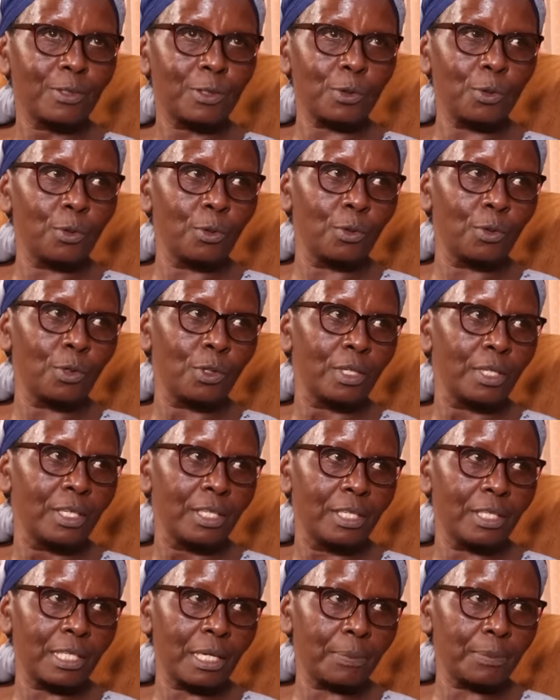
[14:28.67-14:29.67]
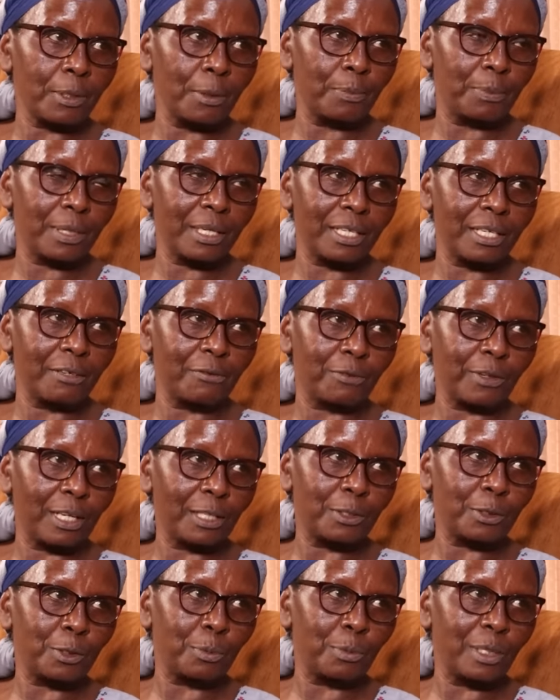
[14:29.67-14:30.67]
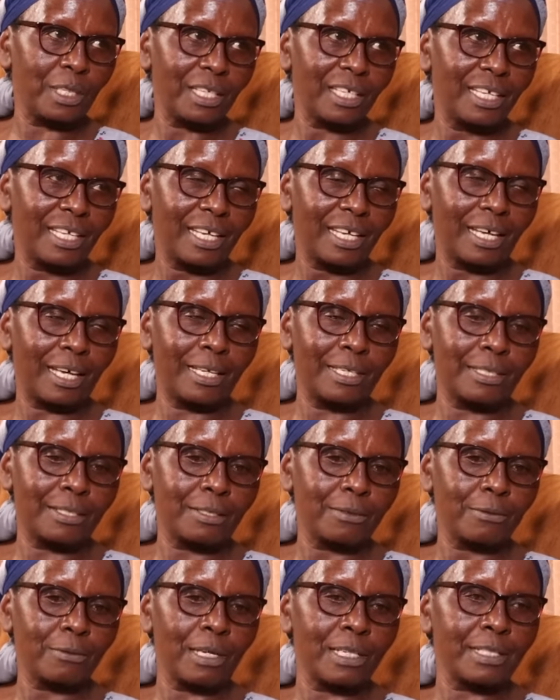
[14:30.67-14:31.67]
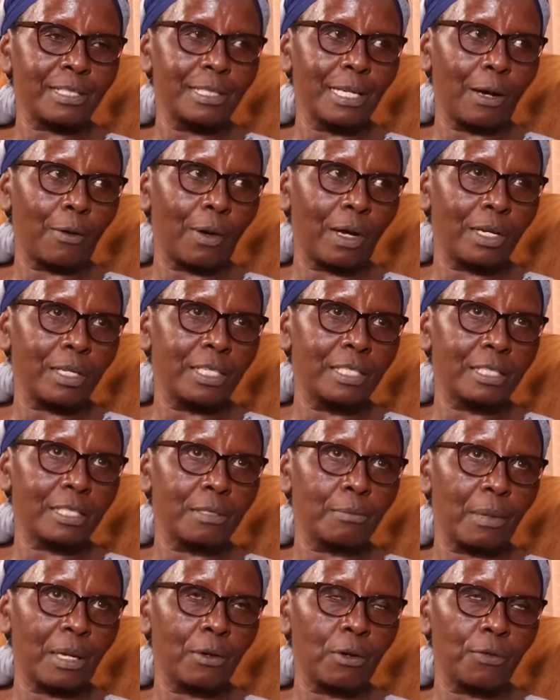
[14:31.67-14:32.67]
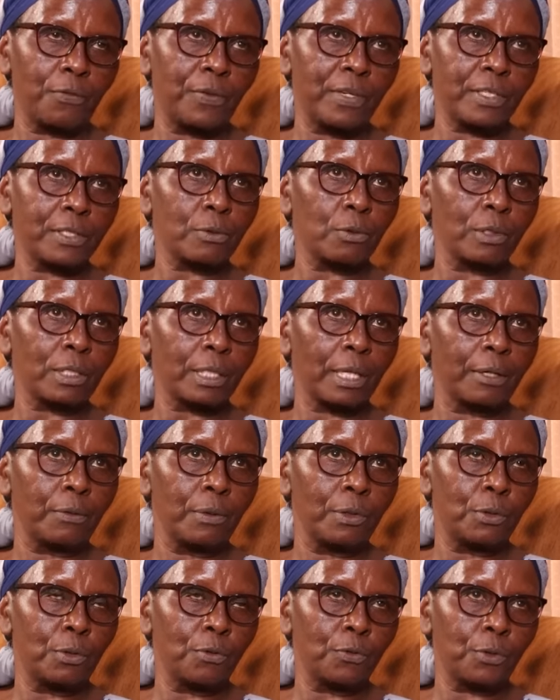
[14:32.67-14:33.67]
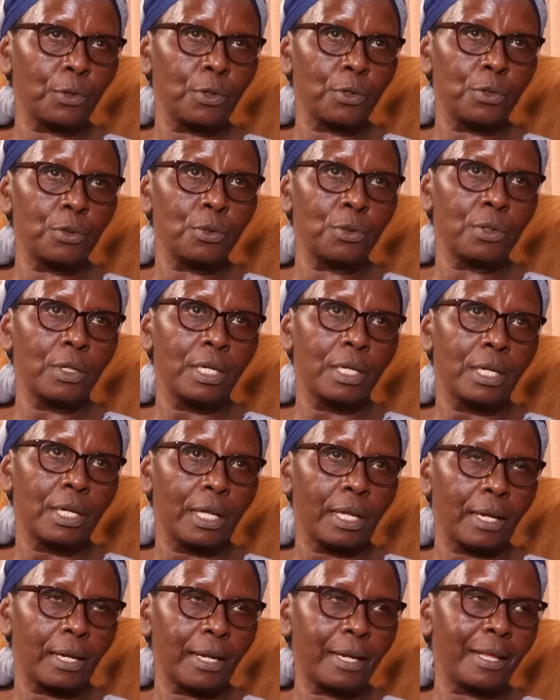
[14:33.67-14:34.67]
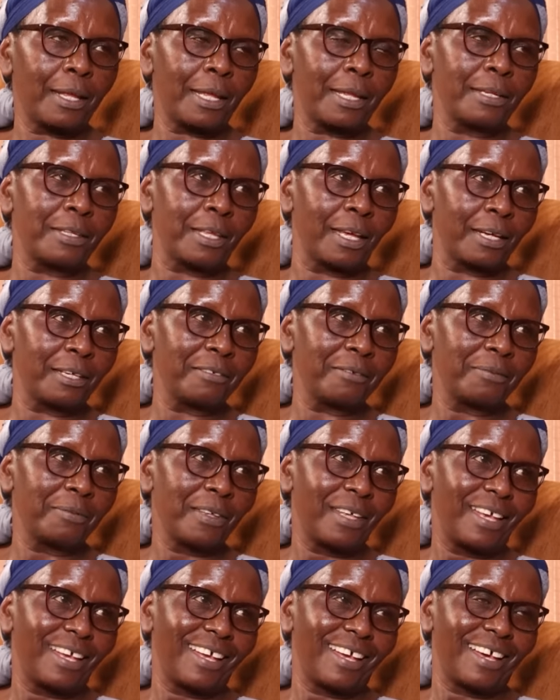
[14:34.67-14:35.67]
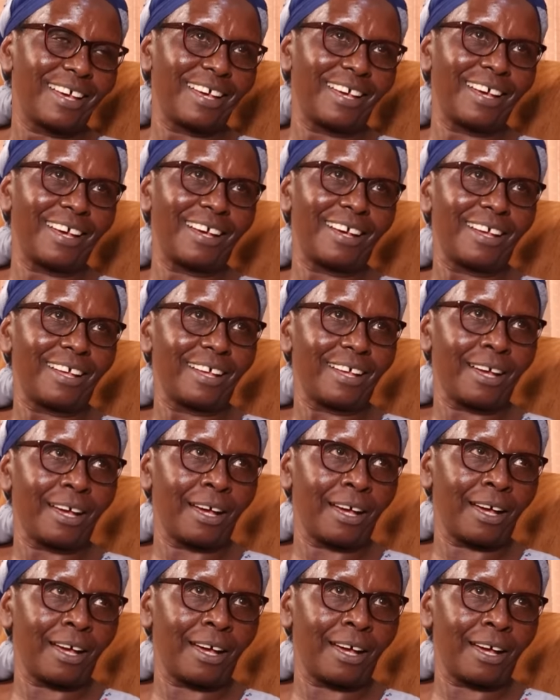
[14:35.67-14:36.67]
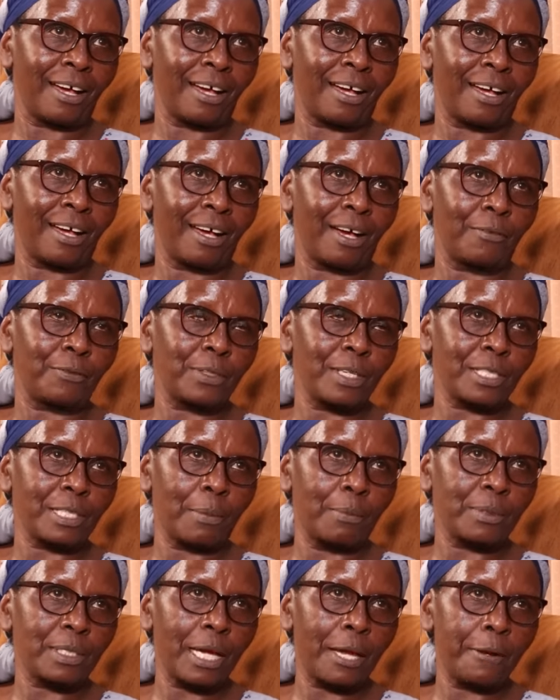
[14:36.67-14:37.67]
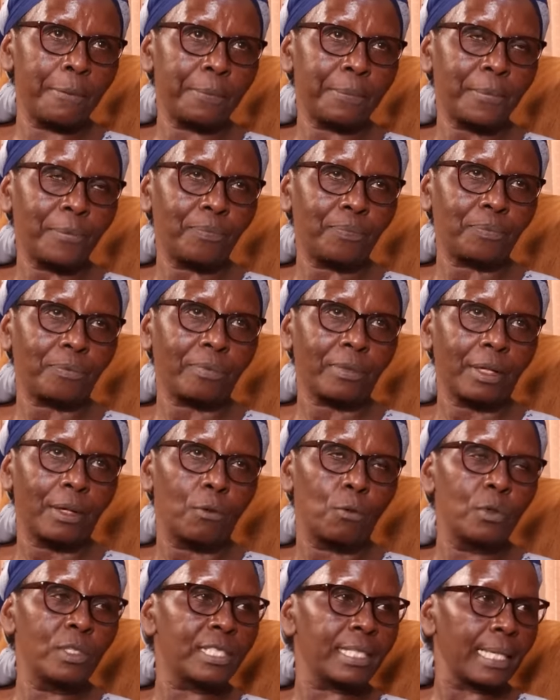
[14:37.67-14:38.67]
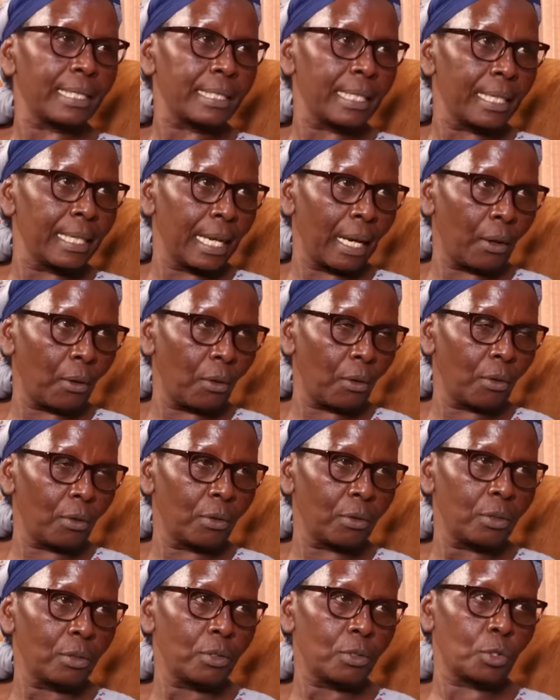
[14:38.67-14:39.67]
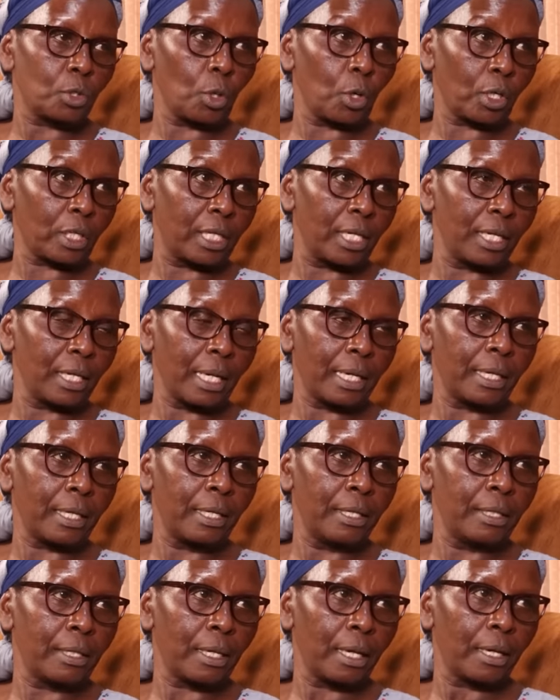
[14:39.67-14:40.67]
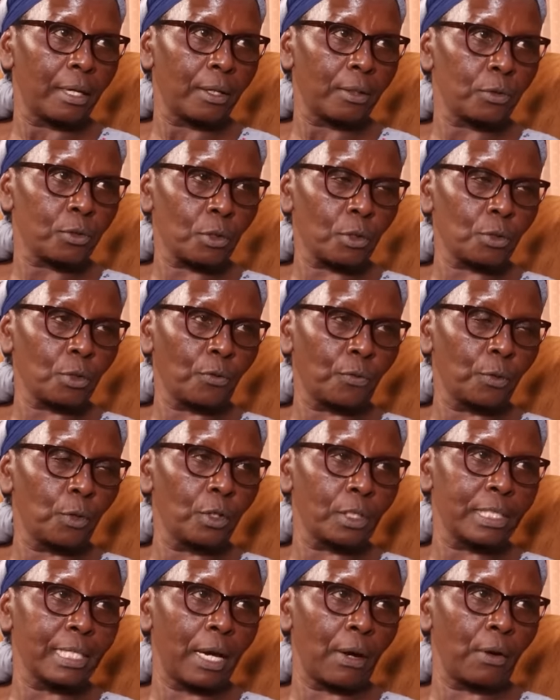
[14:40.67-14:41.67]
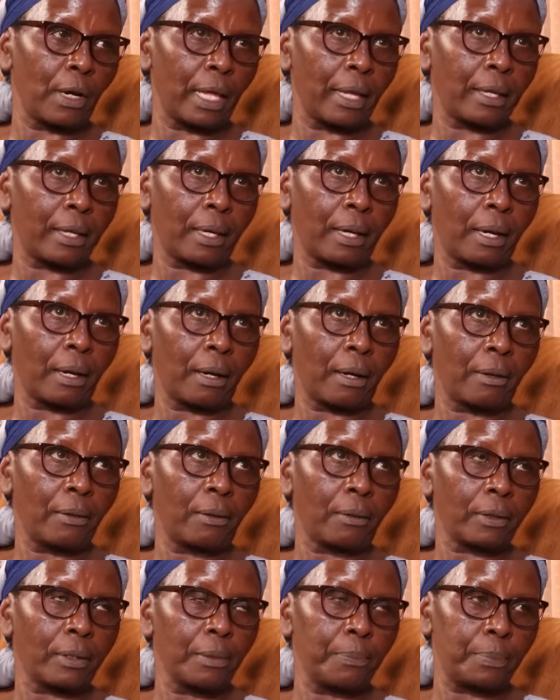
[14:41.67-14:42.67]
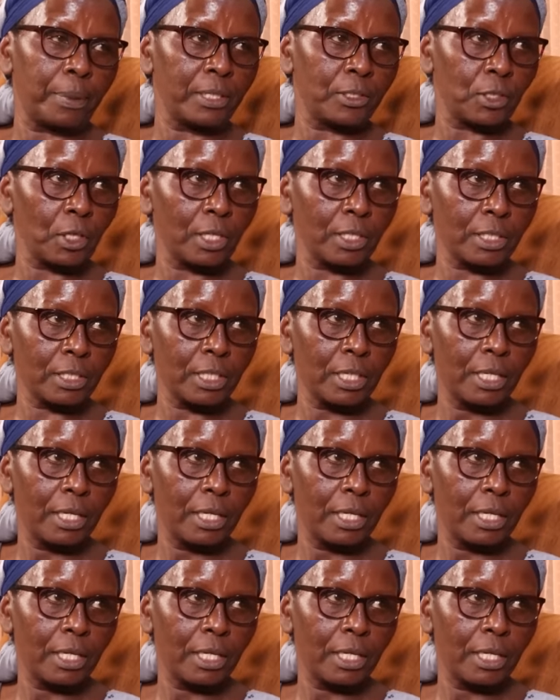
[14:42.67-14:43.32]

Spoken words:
So he kept on being referred to me. And once in a while, he's in my office. What can we do for you? And then after some time, we started now talking in sort of not now like, okay, patient.